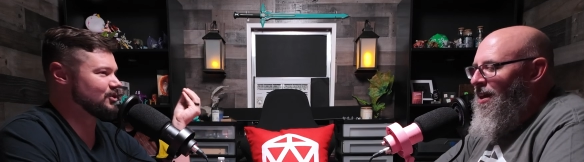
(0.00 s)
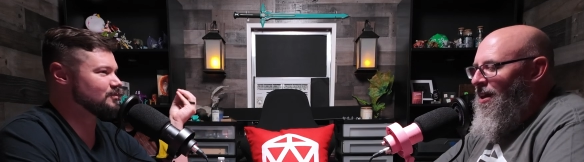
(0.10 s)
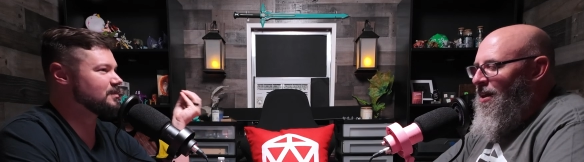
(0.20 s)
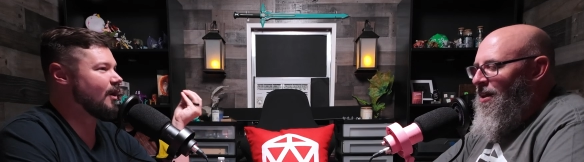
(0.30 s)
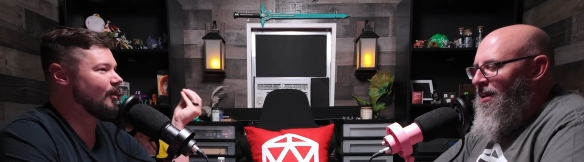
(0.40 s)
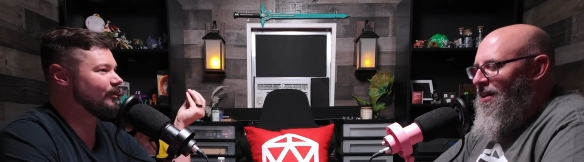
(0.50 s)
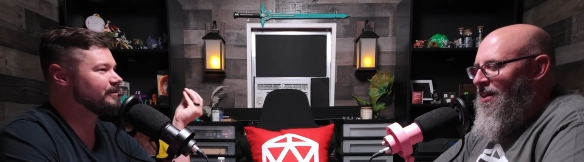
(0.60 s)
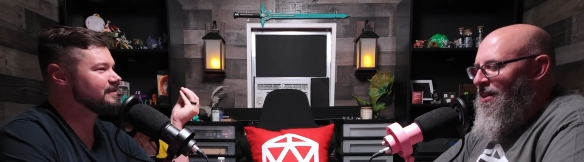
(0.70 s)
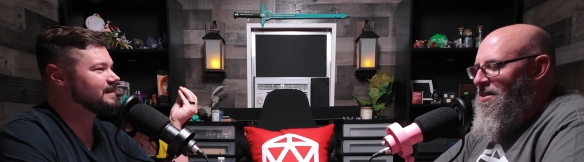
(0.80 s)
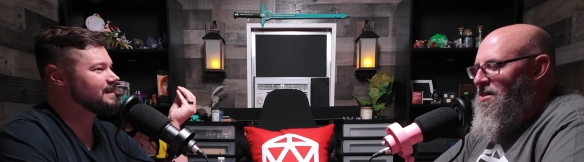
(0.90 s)
Speaker 1: cube
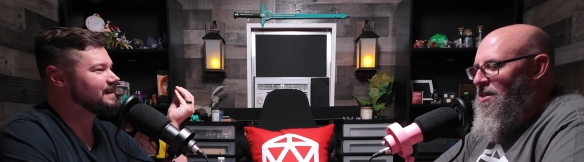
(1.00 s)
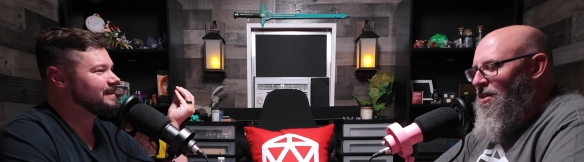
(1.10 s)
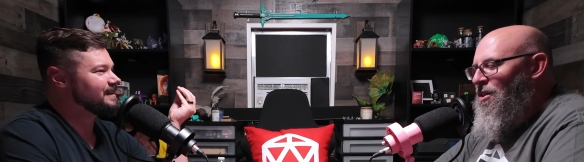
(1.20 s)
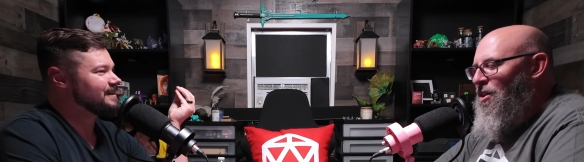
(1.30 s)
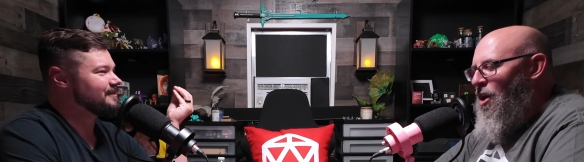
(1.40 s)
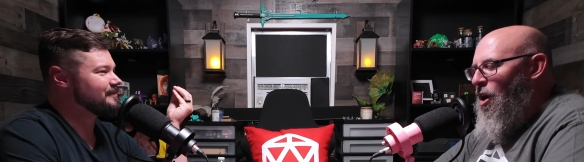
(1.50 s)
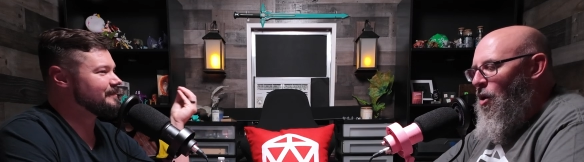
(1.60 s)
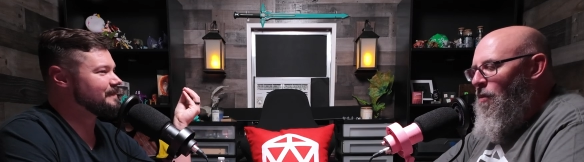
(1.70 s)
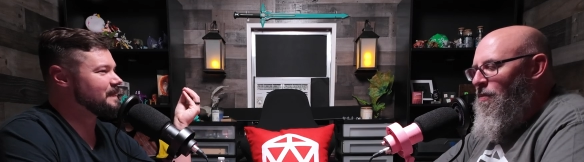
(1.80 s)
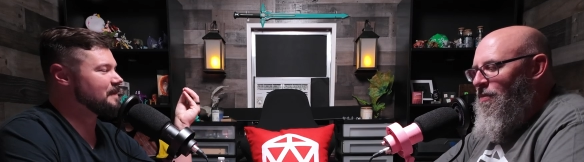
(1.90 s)
cold.
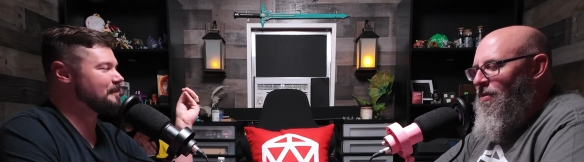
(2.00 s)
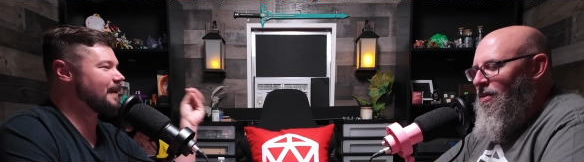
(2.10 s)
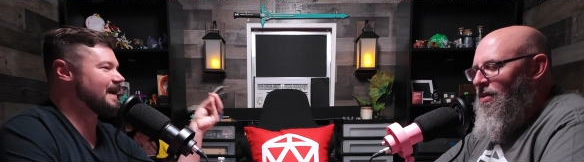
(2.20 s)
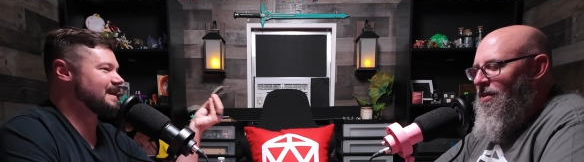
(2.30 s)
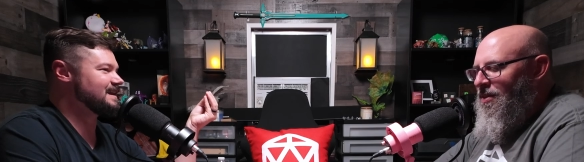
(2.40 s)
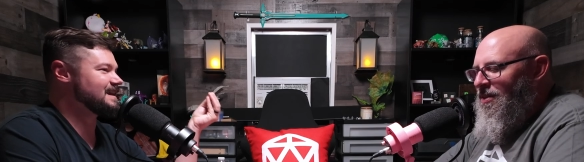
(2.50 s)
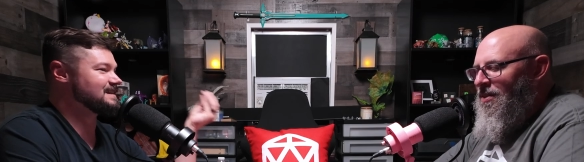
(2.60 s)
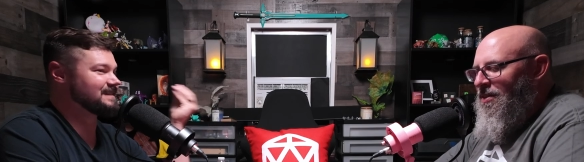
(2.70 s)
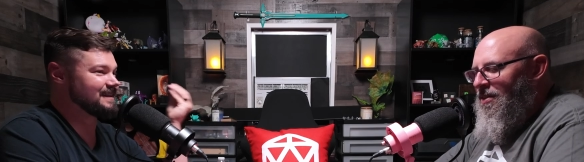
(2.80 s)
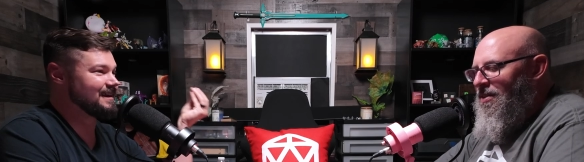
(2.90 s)
No, but
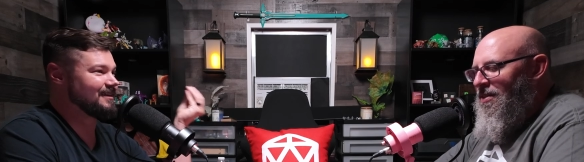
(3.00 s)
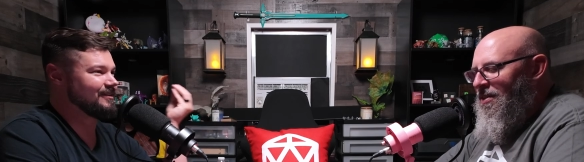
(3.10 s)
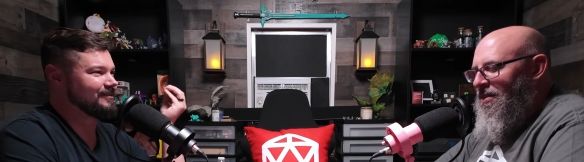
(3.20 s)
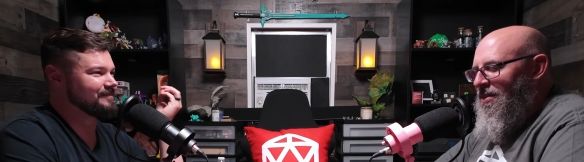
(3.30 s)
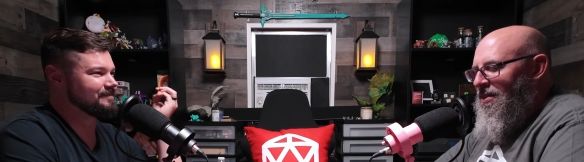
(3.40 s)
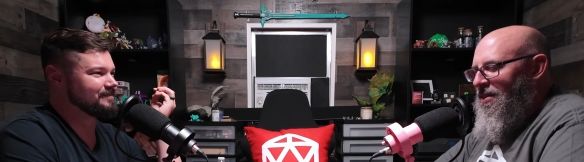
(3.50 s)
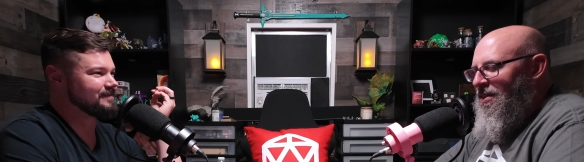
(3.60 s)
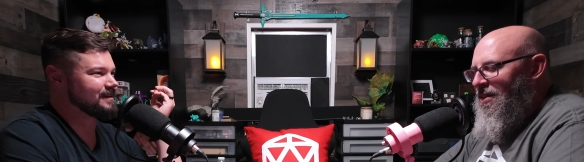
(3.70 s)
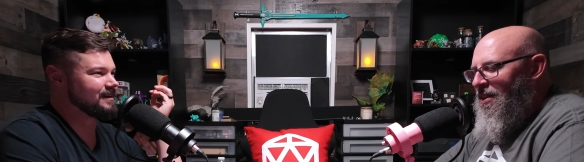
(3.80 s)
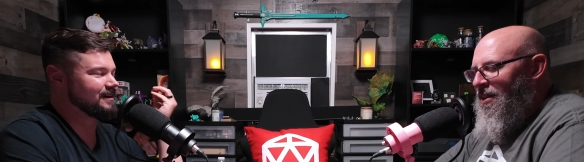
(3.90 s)
it's still
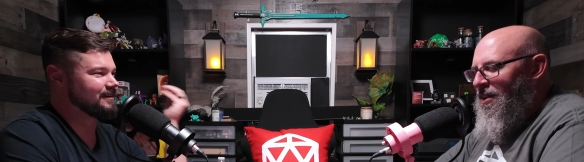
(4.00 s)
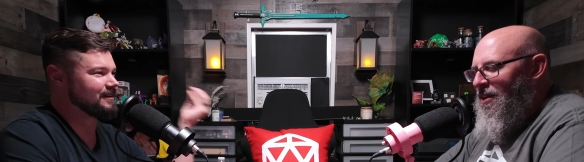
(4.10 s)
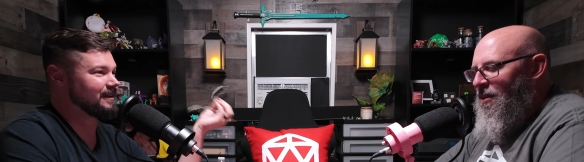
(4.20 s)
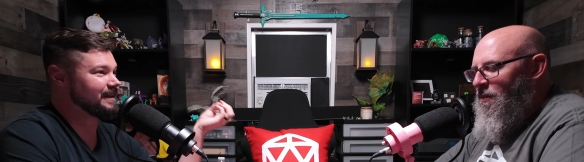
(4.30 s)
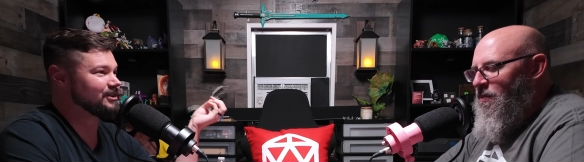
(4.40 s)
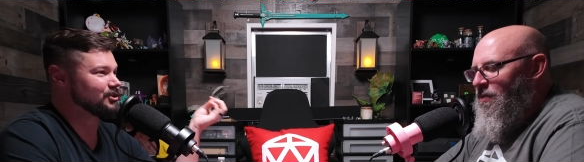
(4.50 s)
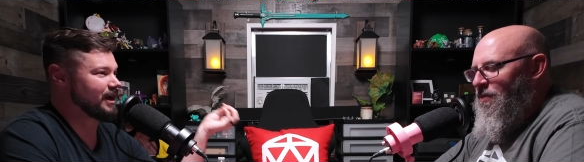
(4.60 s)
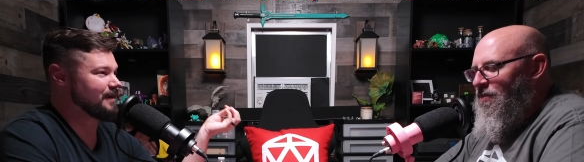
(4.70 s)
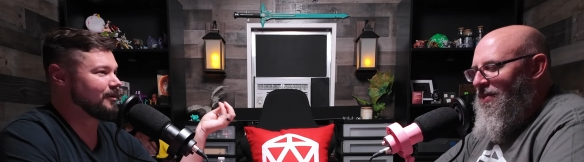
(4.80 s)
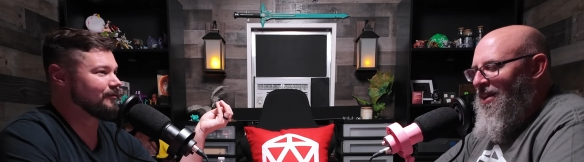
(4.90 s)
clean,
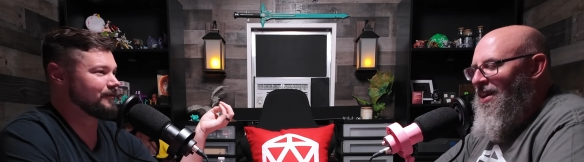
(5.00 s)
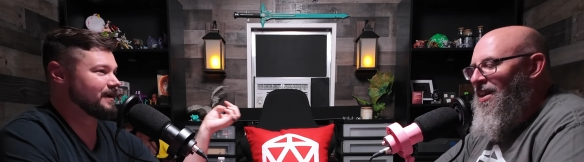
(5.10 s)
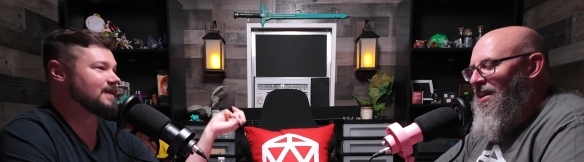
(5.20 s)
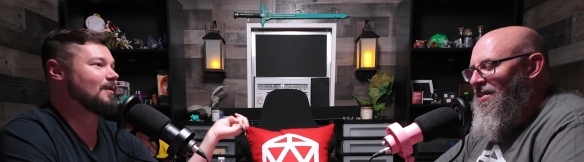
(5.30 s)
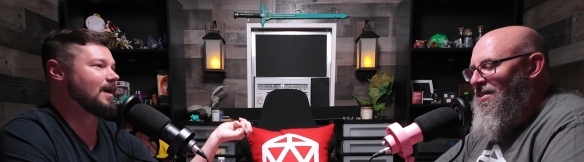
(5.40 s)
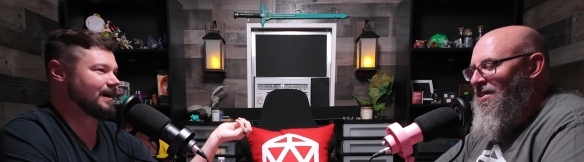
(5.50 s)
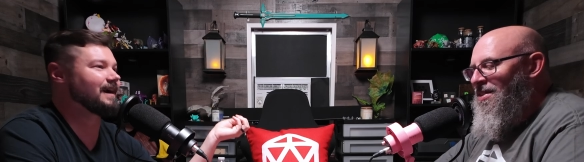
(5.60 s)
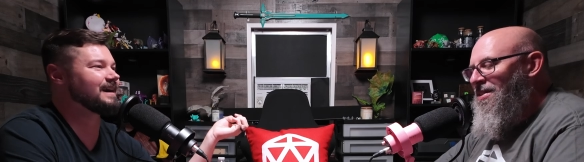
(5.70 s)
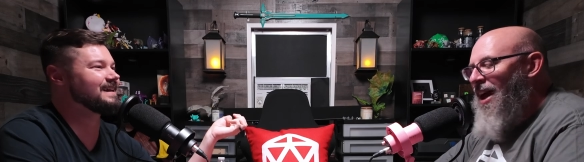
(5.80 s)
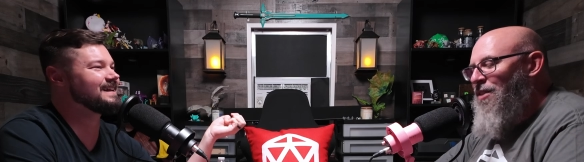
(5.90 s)
drinkable, free
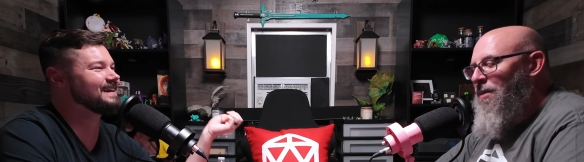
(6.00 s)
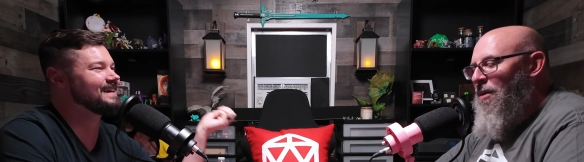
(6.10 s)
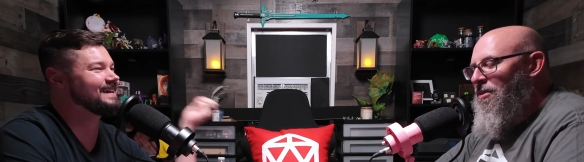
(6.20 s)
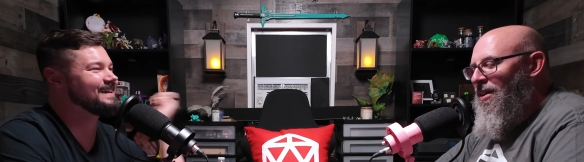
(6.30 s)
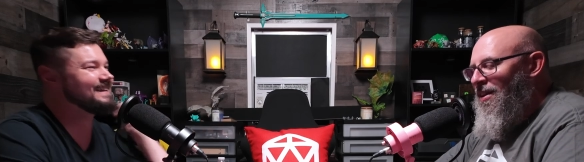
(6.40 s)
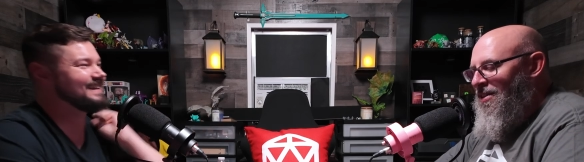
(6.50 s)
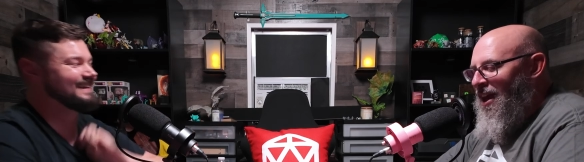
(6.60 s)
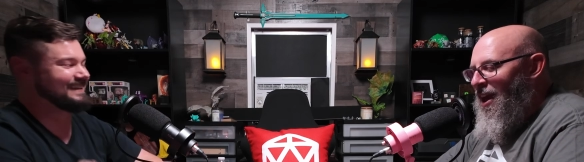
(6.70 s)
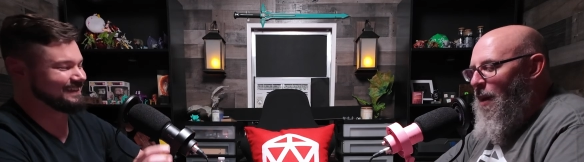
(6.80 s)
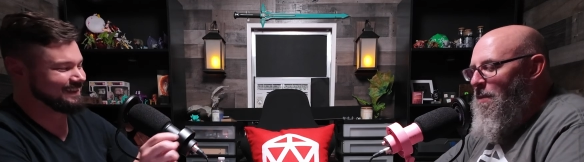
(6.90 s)
water.
Speaker 2: That's what I was gonna
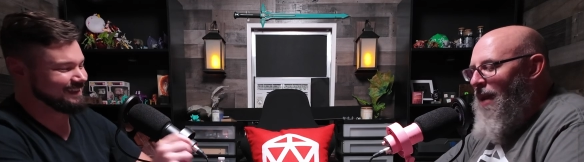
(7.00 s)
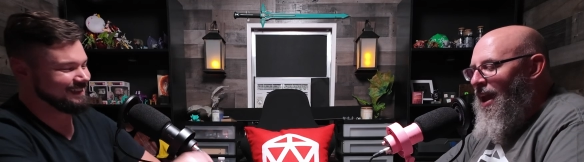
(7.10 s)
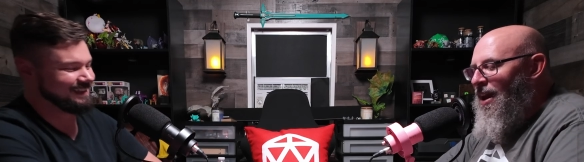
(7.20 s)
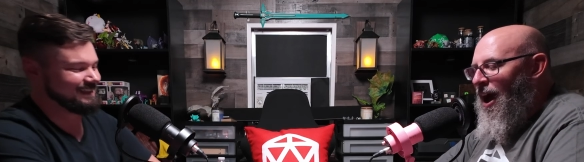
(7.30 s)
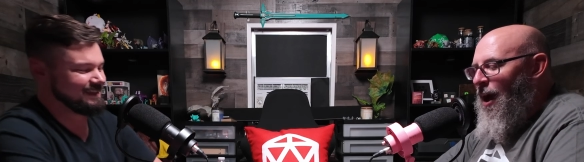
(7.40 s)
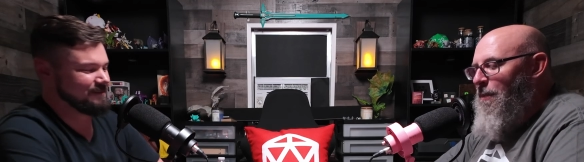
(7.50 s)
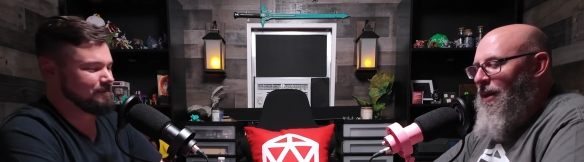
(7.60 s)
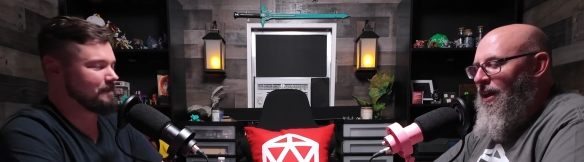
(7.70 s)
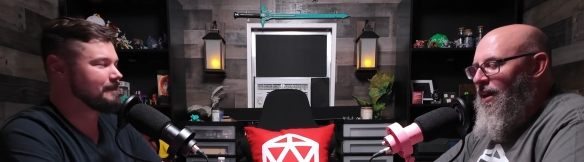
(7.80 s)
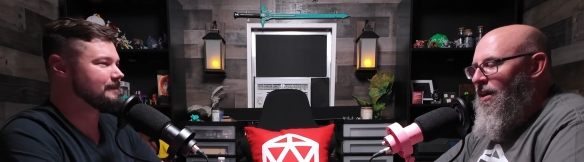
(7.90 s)
say. It may
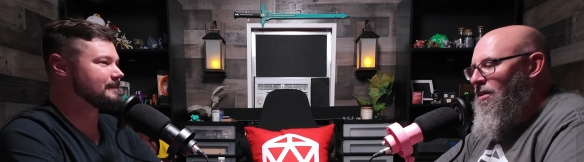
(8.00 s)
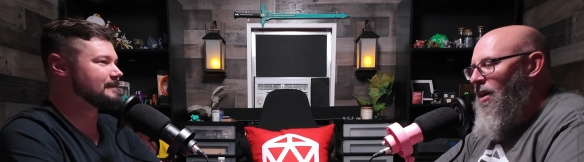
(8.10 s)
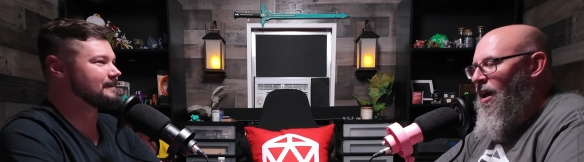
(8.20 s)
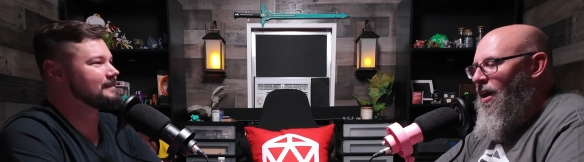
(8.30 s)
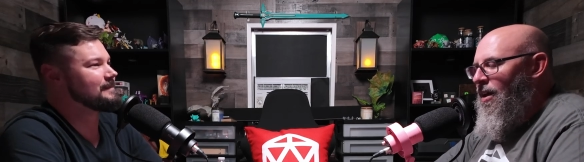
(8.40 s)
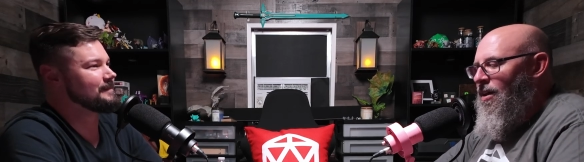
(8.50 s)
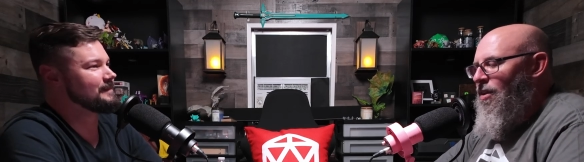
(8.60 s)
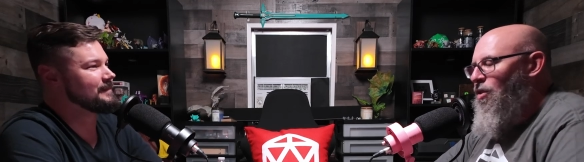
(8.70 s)
not be like